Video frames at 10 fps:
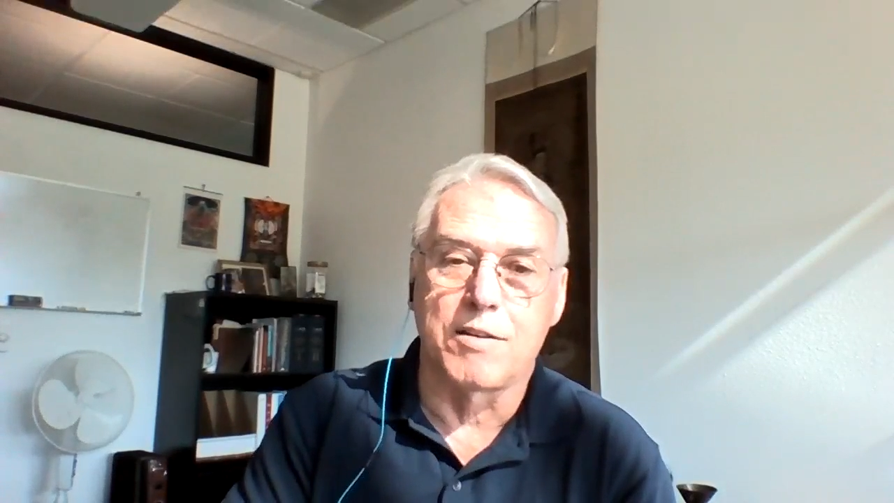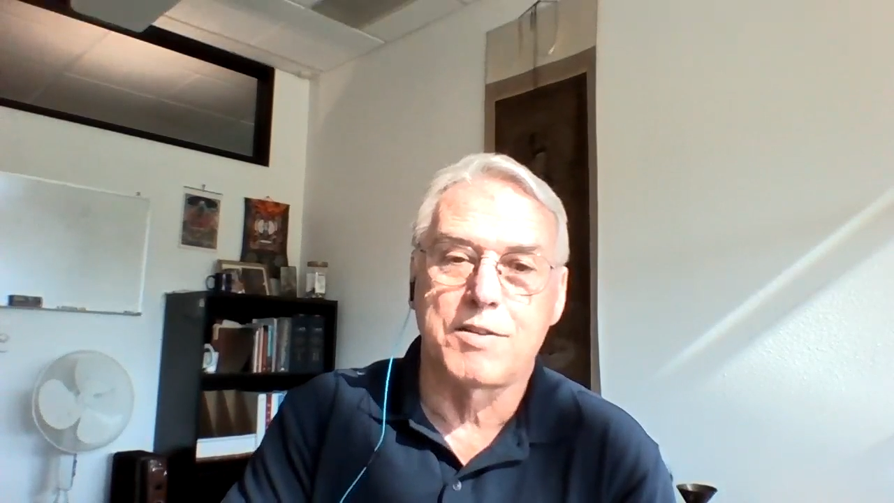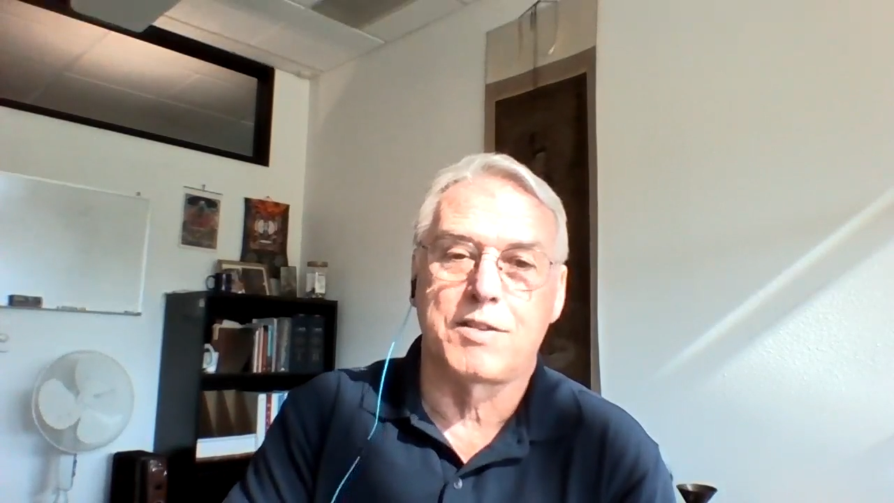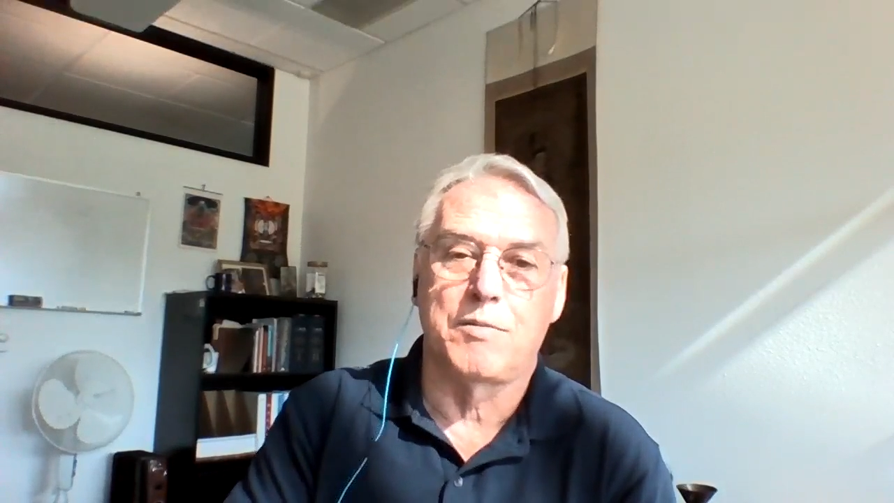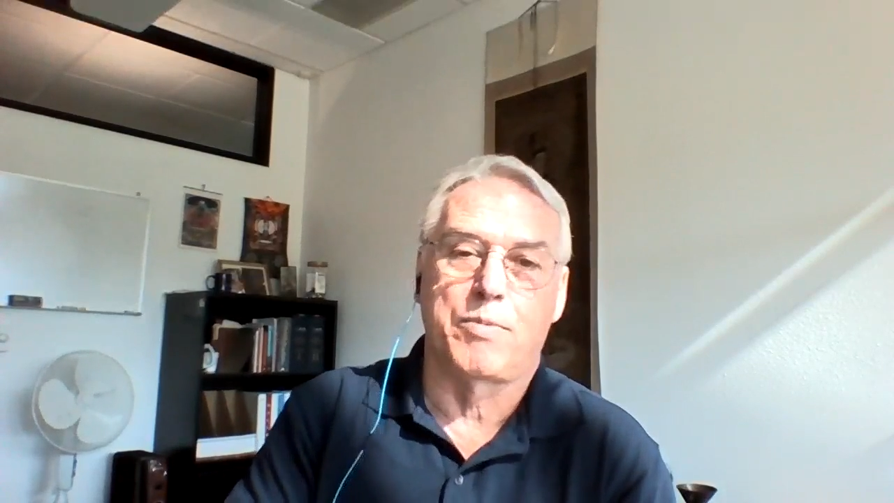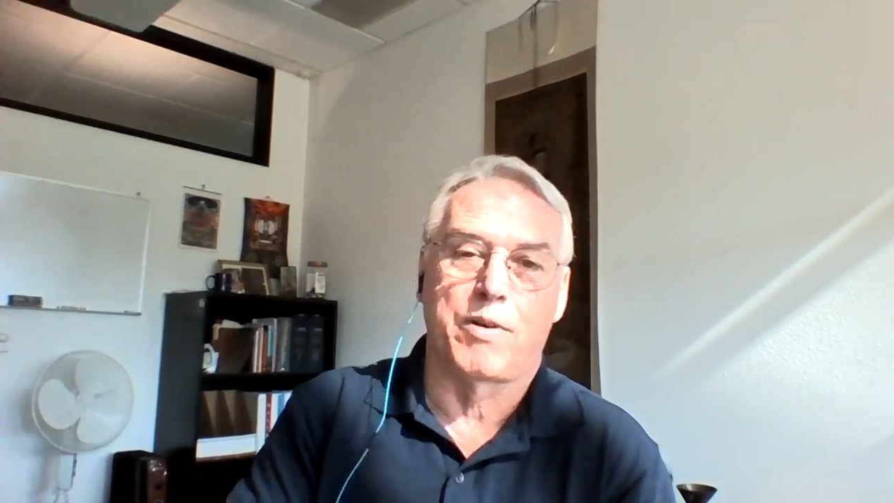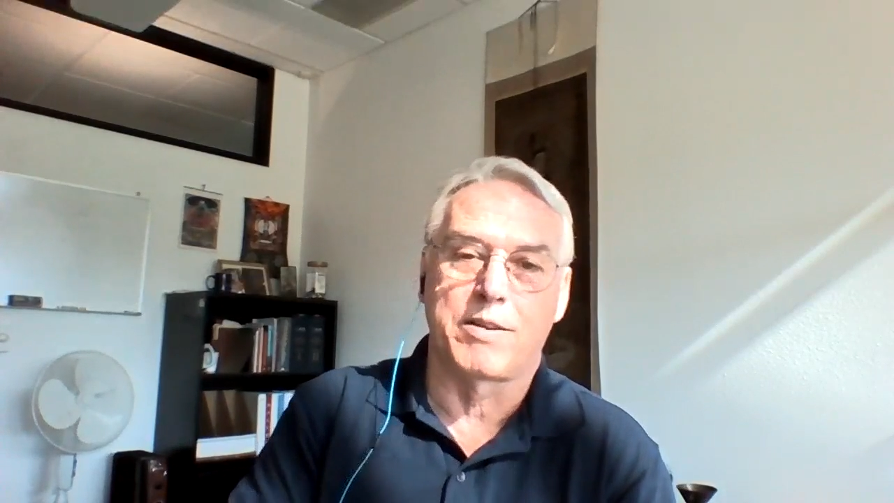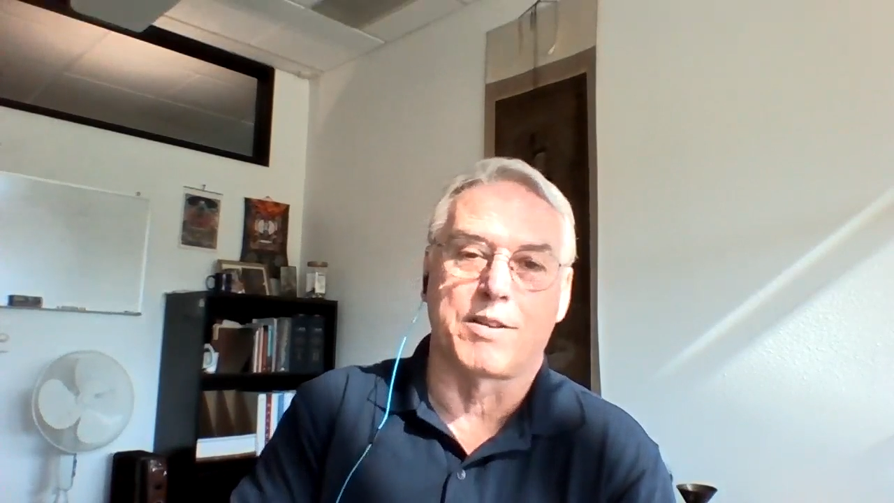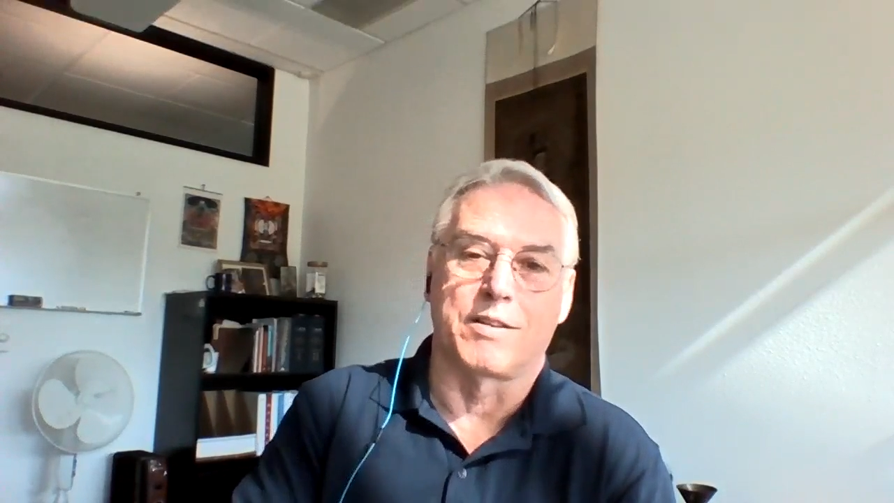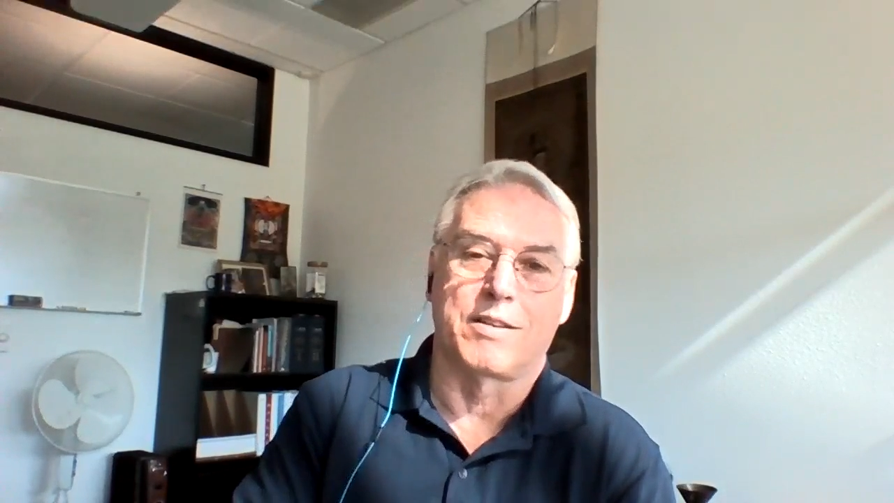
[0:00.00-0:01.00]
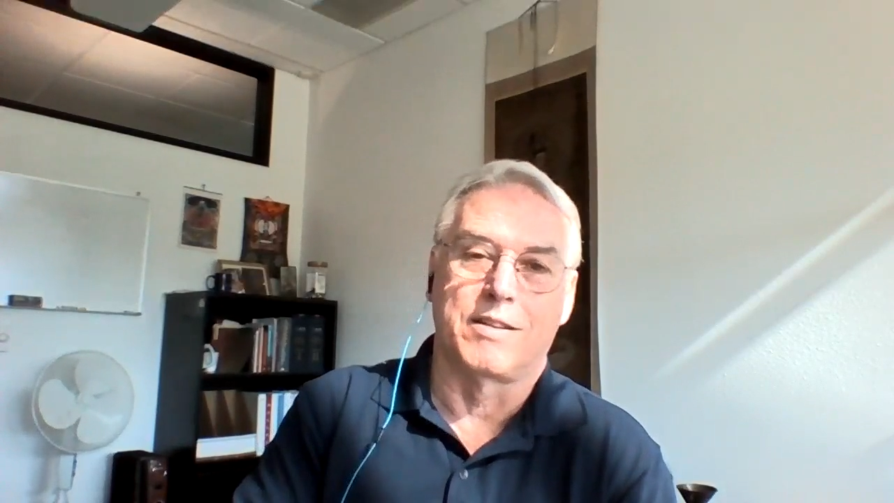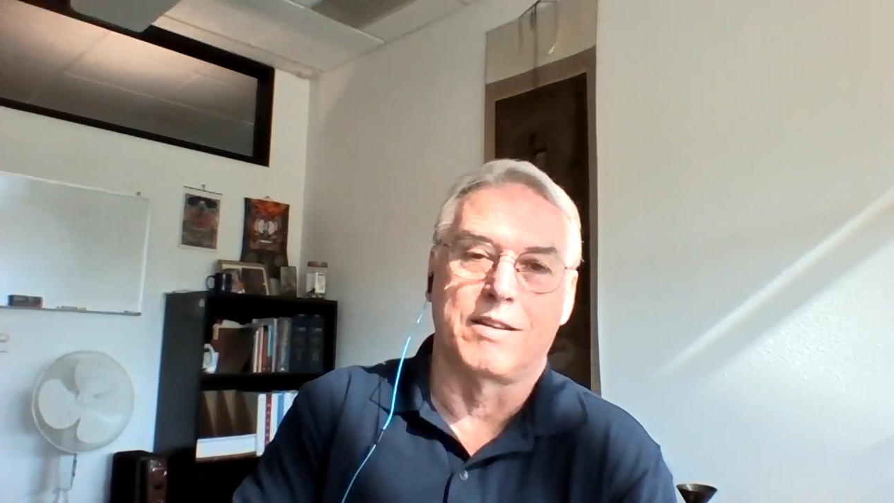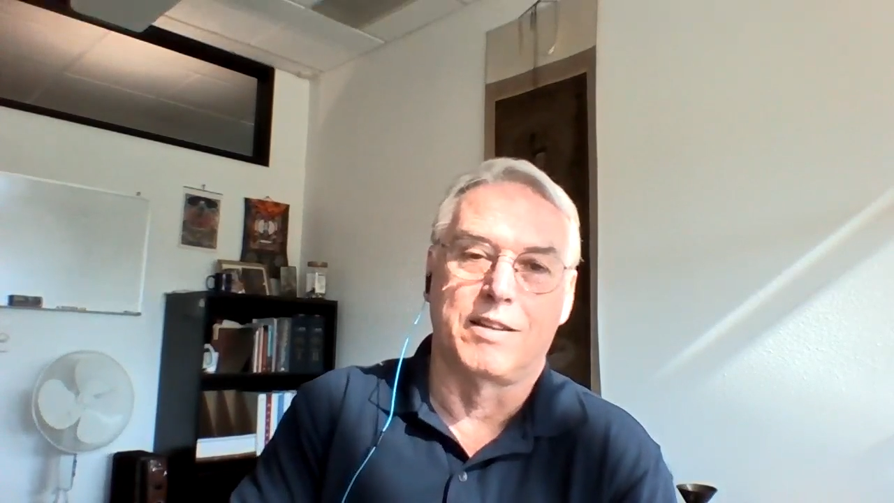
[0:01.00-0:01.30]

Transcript: are still present